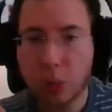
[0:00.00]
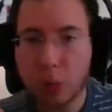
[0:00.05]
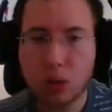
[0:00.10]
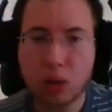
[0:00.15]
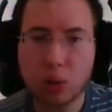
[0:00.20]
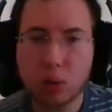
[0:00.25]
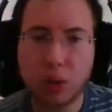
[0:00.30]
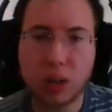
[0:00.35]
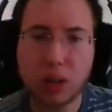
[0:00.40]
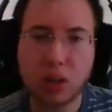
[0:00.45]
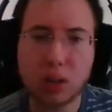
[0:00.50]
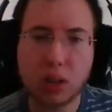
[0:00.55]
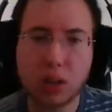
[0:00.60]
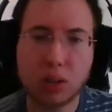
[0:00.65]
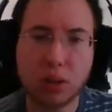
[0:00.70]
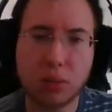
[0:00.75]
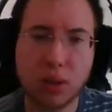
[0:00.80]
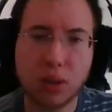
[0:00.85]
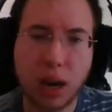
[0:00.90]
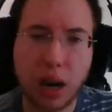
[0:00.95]
was doing
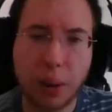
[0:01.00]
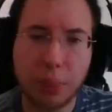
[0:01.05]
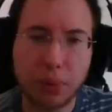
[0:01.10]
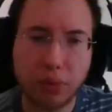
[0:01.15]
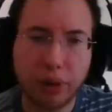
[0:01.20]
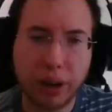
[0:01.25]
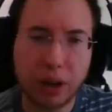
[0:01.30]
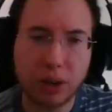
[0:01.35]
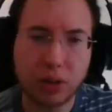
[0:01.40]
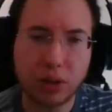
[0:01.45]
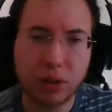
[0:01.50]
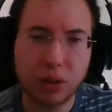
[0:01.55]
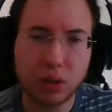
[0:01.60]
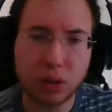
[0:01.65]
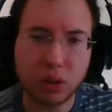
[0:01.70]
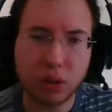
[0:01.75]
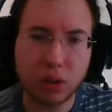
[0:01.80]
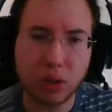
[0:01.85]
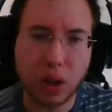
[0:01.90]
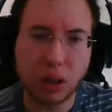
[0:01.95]
systems and operations
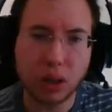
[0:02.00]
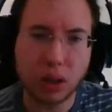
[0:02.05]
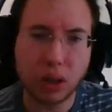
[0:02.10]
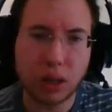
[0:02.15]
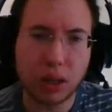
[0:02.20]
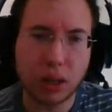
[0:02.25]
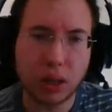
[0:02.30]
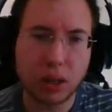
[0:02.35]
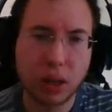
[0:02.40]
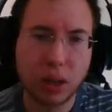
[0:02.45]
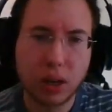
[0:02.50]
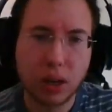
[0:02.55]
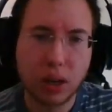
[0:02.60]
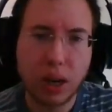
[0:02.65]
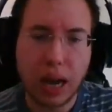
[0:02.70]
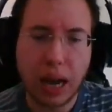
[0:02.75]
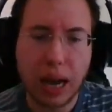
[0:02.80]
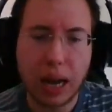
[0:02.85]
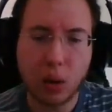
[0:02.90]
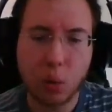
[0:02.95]
consulting,
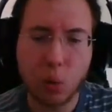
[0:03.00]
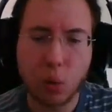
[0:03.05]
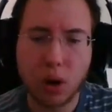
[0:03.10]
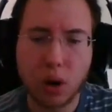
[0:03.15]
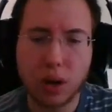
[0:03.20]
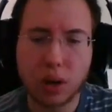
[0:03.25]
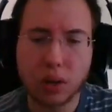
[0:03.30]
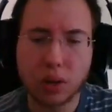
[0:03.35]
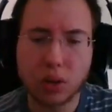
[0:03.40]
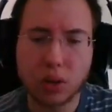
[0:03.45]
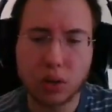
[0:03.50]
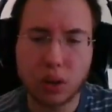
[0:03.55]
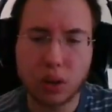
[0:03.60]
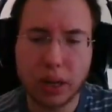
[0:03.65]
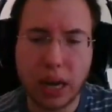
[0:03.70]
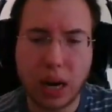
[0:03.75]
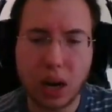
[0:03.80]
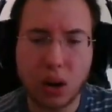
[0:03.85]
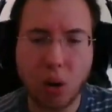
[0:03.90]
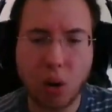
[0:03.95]
I was
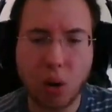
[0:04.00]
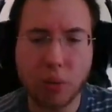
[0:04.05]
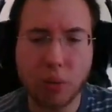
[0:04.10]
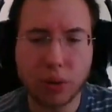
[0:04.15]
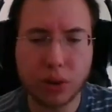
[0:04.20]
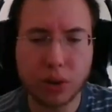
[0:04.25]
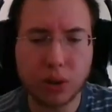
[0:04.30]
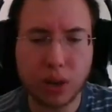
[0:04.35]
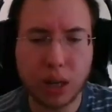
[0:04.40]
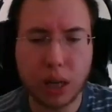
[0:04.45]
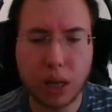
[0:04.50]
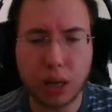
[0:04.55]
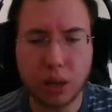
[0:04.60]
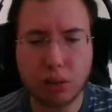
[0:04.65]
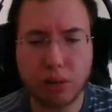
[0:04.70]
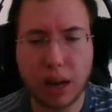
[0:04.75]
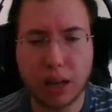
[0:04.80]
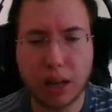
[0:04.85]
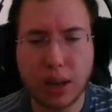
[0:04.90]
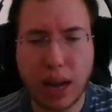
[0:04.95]
again overseeing
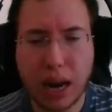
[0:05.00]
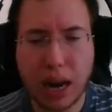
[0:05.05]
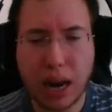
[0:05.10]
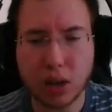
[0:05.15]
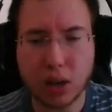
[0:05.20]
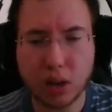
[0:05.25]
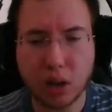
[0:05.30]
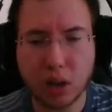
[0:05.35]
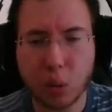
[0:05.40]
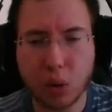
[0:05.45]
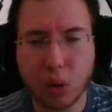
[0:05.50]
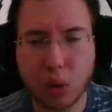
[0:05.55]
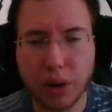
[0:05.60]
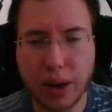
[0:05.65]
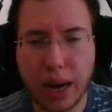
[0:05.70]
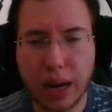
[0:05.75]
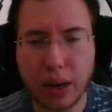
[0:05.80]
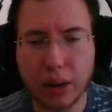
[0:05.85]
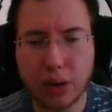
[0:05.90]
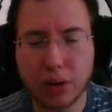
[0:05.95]
transaction
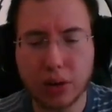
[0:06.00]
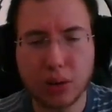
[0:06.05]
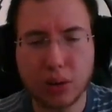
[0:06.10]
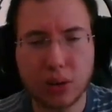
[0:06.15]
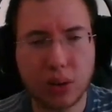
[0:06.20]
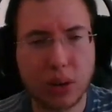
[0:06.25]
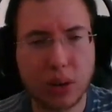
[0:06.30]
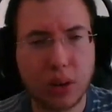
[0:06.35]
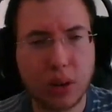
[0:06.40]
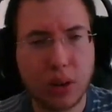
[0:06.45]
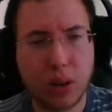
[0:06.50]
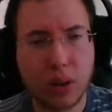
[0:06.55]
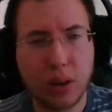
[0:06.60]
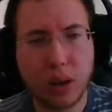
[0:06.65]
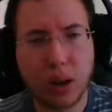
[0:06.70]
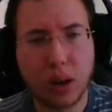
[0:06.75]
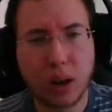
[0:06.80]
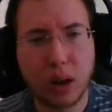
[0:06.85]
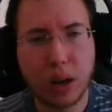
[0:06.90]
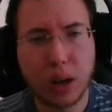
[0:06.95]
coordinators
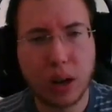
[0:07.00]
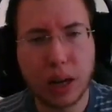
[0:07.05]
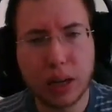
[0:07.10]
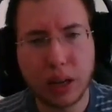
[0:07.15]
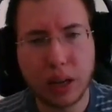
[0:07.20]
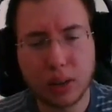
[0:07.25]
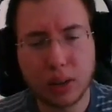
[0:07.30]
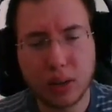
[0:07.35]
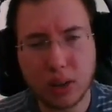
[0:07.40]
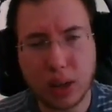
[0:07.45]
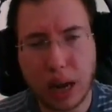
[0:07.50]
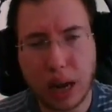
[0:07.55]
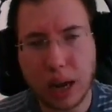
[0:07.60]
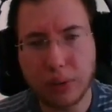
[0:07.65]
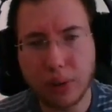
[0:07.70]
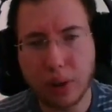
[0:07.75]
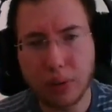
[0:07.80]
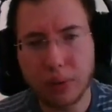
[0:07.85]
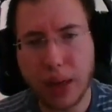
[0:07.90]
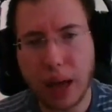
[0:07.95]
and
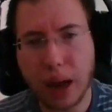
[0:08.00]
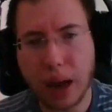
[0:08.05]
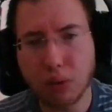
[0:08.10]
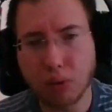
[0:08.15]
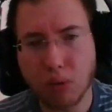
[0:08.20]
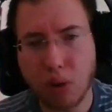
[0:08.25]
staff of that